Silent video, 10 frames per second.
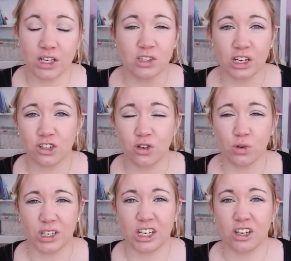It's actually
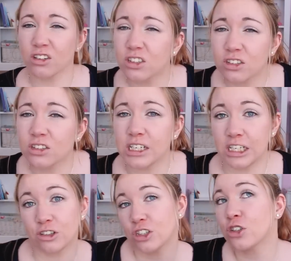called
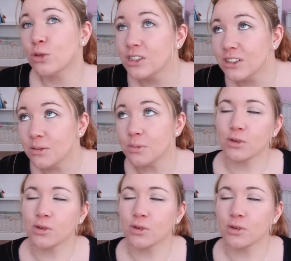hirsutism